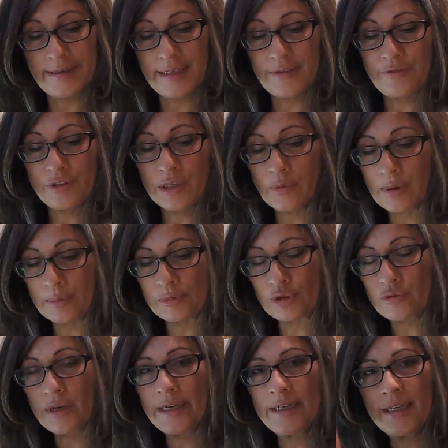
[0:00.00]
even though I'm
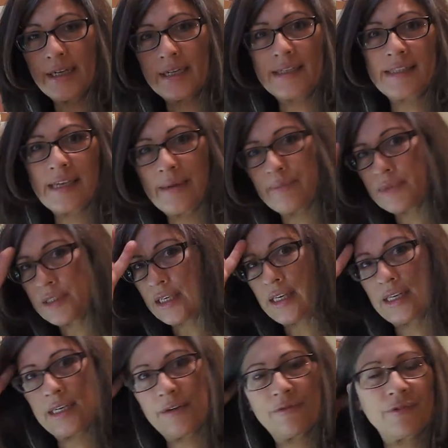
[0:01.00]
trying to attempt
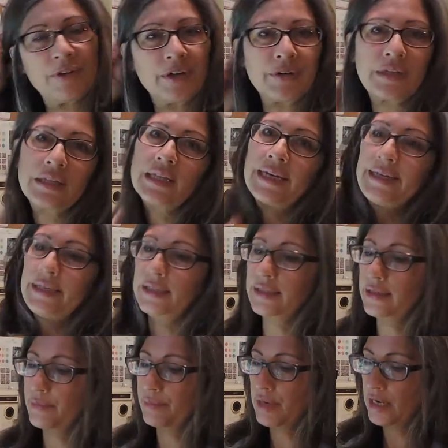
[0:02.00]
eating very light
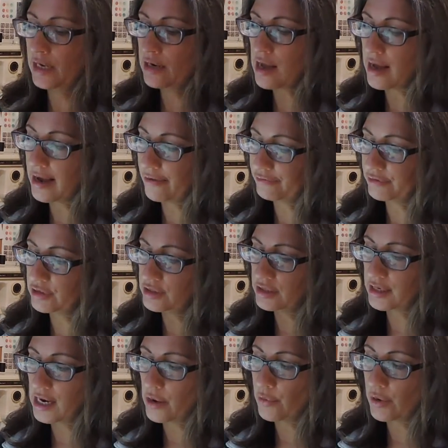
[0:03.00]
in the meat, I have to
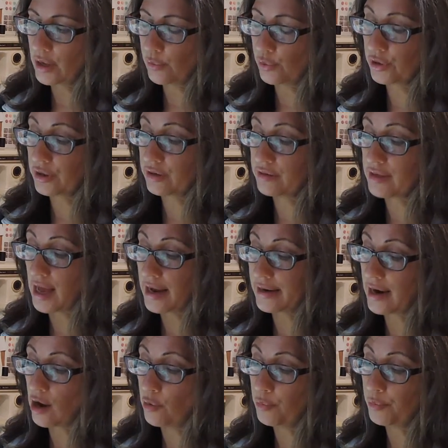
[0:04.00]
see how I'll work
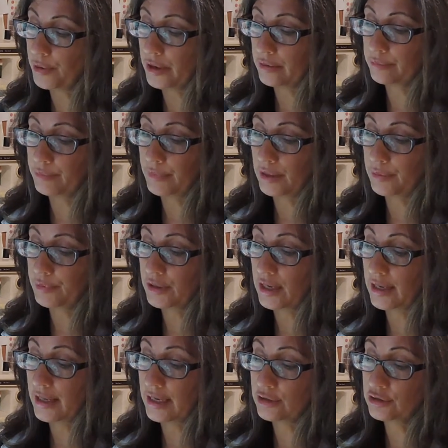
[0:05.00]
that out, but maybe
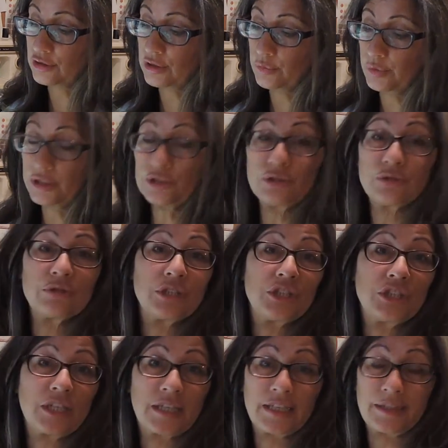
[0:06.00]
I actually will do the
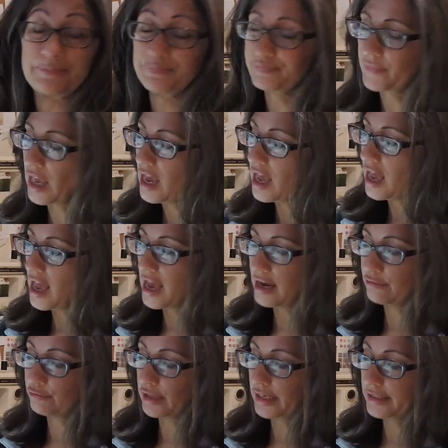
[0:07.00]
chicken
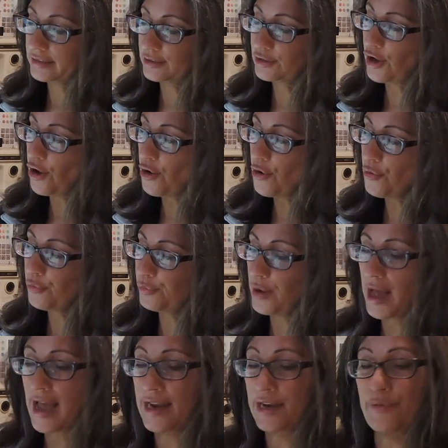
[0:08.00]
and rice. So
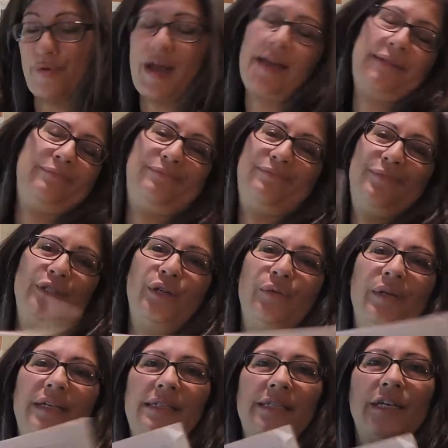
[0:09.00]
anyway, you
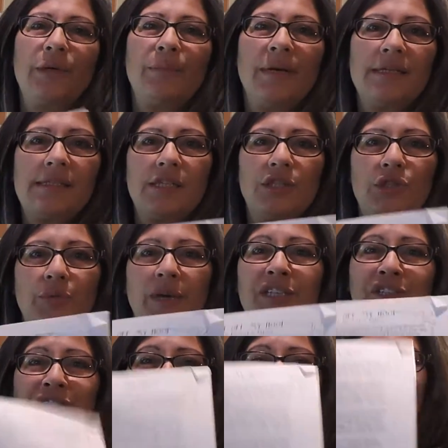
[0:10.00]
don't need to hear my
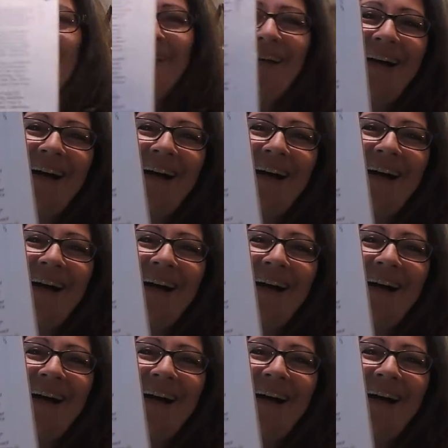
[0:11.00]
situation.